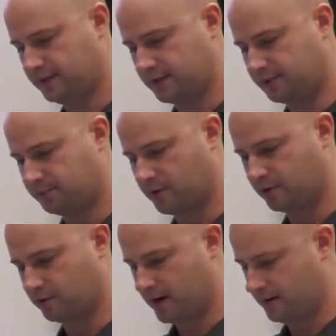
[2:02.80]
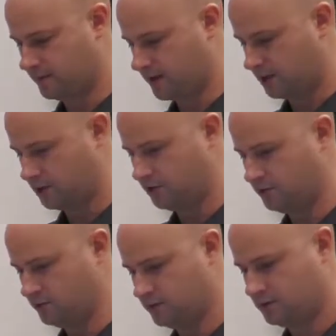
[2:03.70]
to this program a
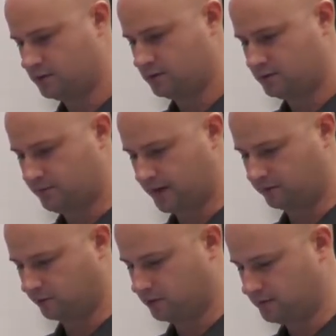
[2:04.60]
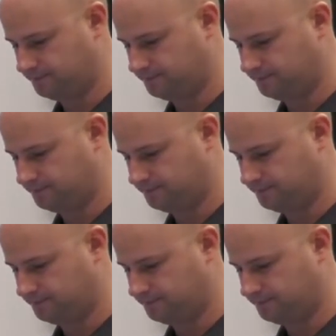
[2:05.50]
new pick rule